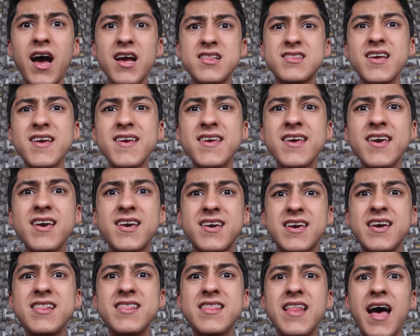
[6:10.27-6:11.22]
I think he
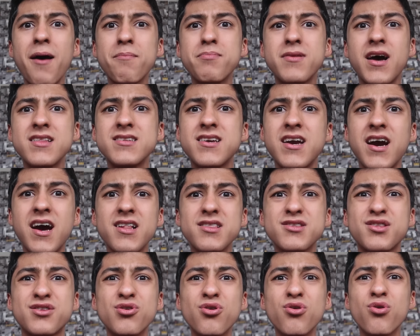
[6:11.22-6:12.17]
kidnapped that
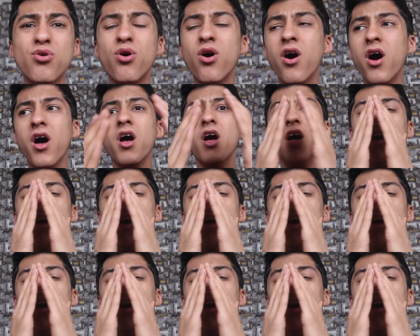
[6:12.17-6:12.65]
girl too!